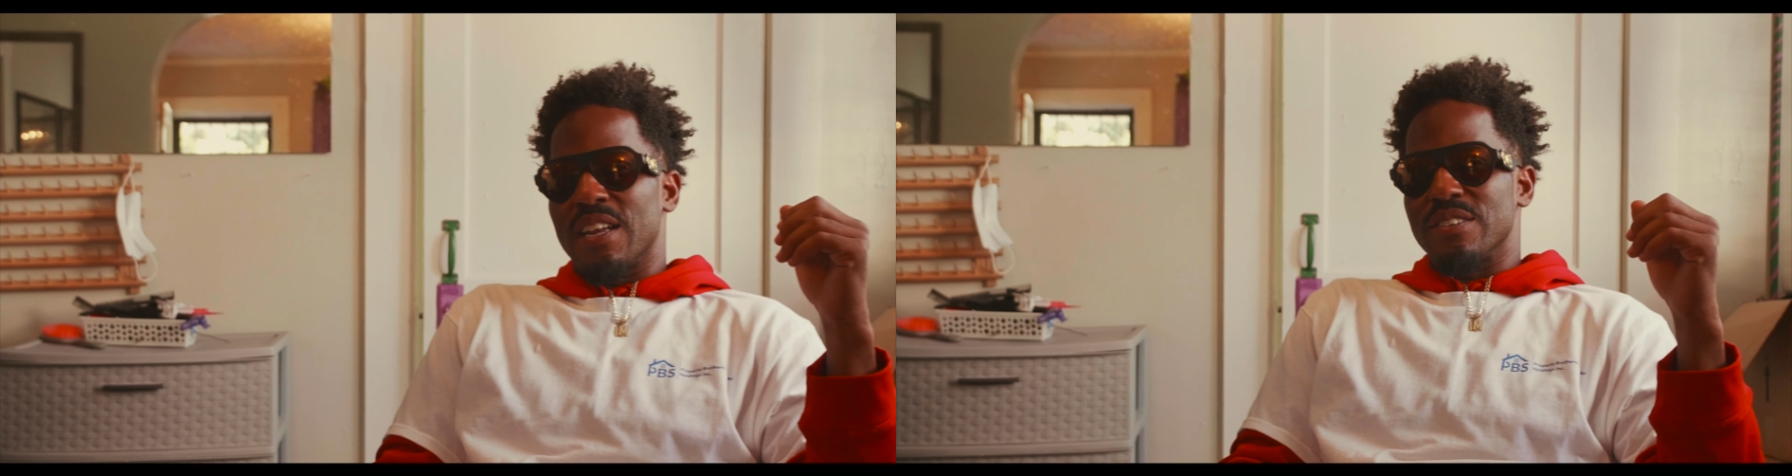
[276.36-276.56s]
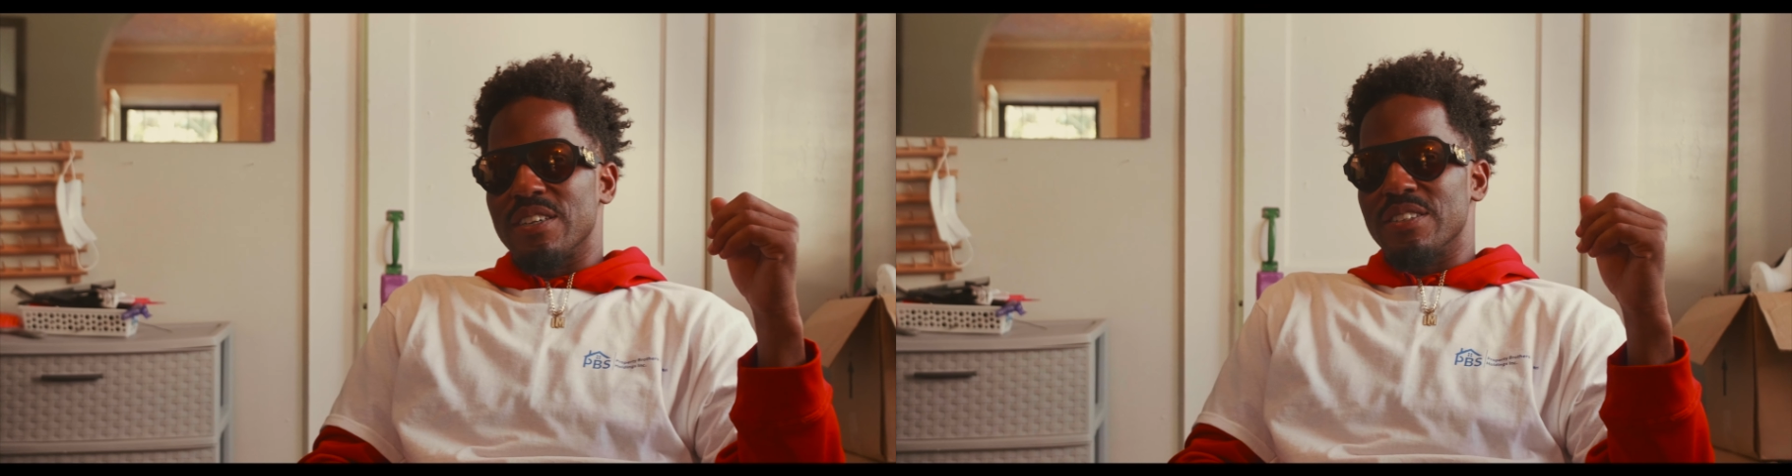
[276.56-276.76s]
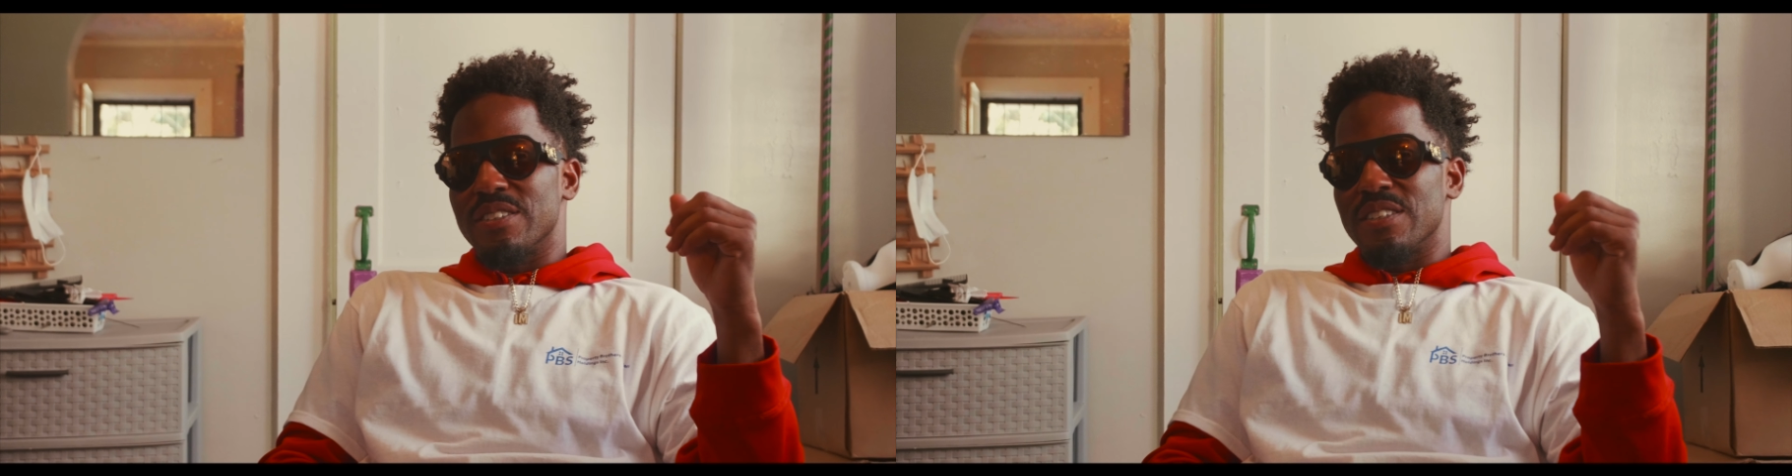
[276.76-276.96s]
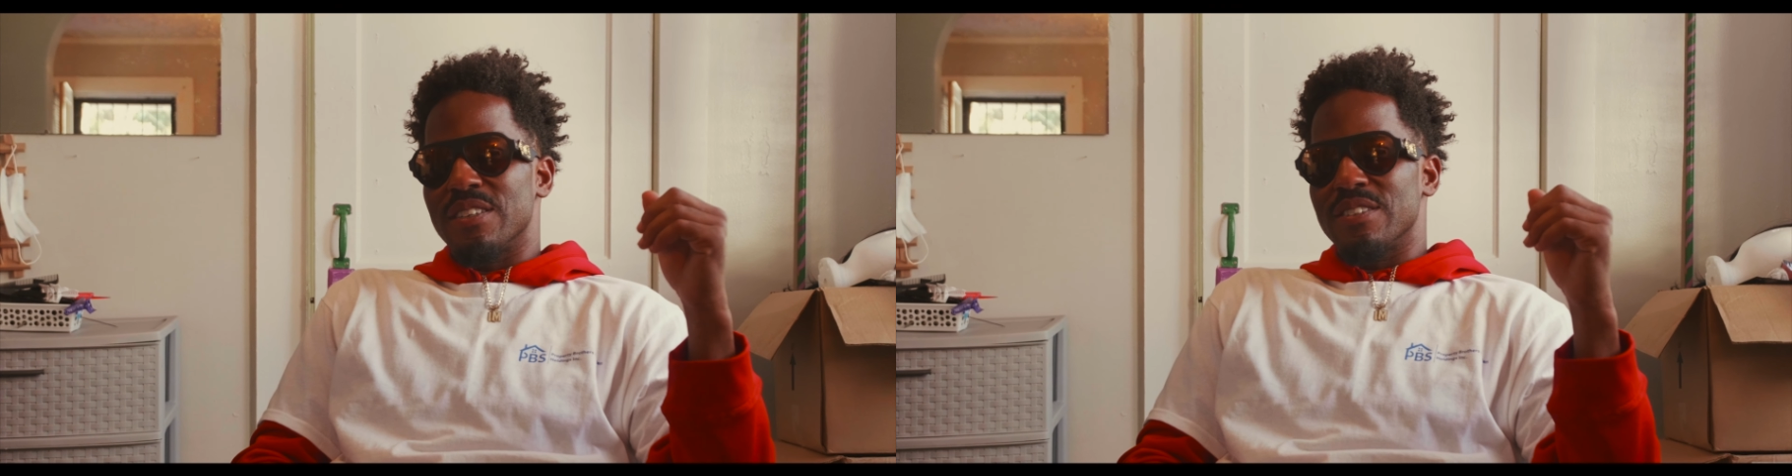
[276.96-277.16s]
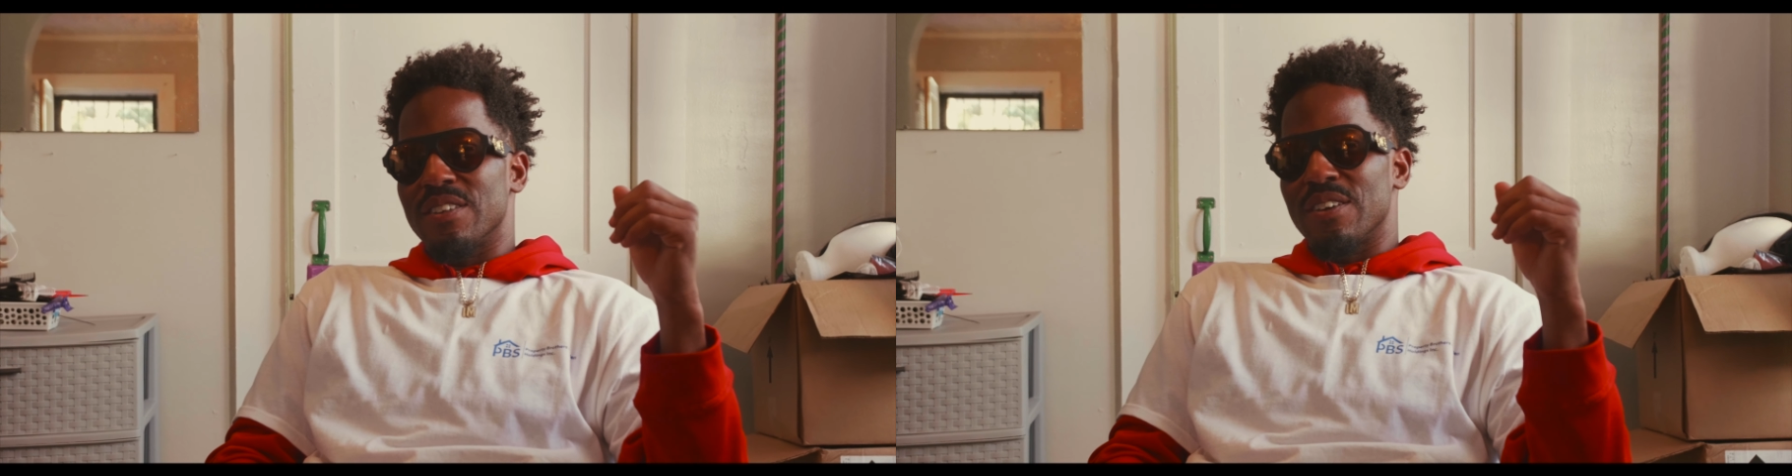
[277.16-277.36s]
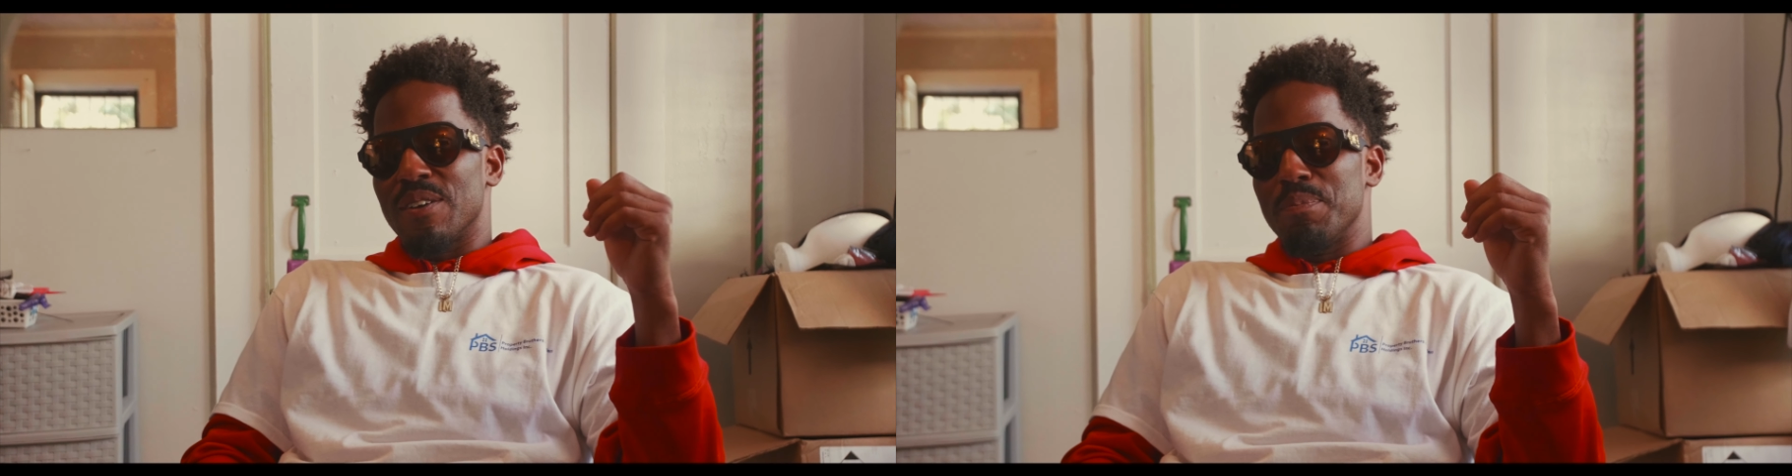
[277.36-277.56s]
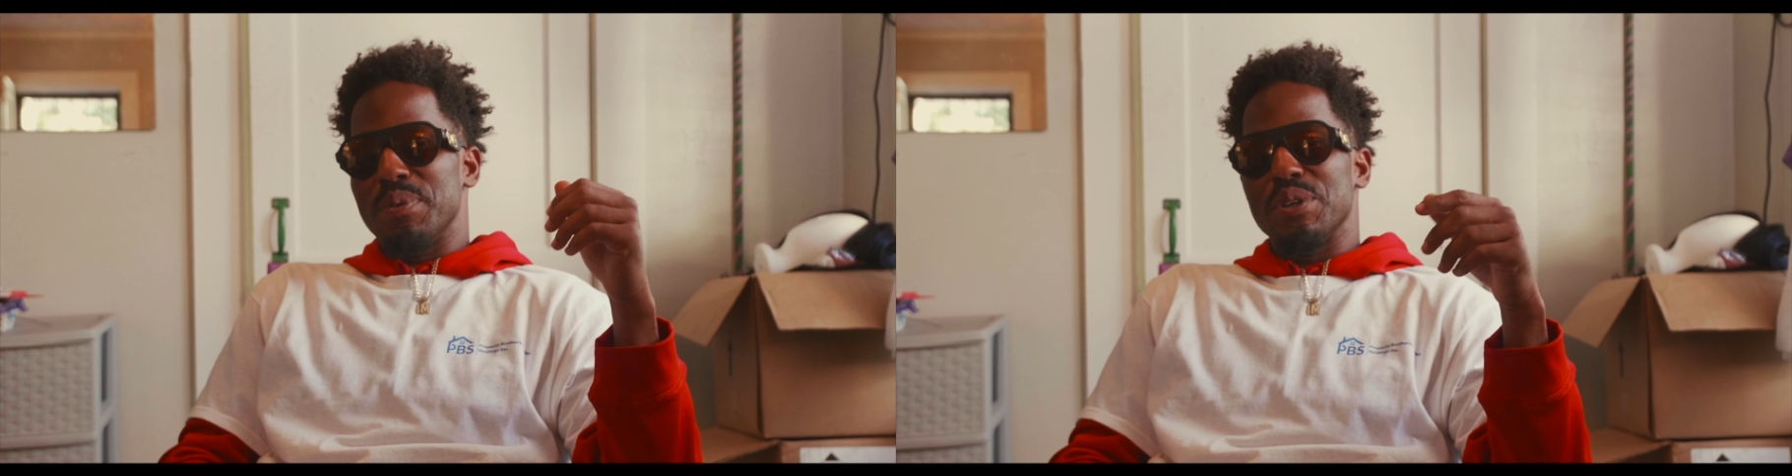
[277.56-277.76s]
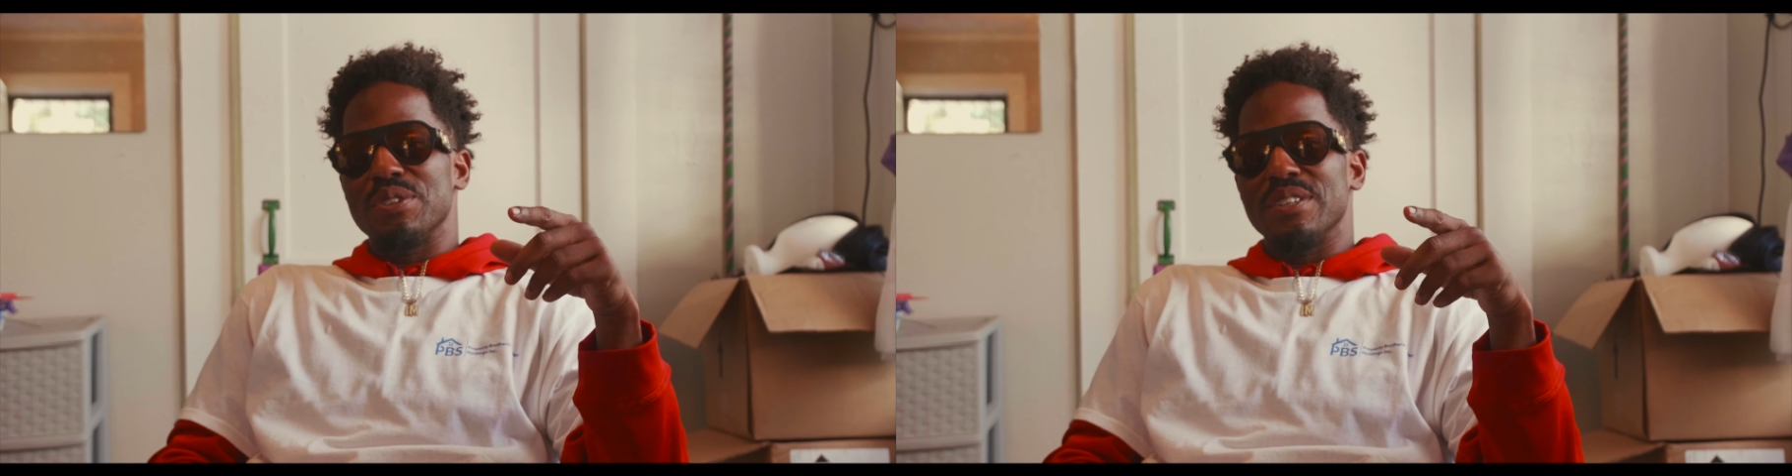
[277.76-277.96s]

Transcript: out there that says, build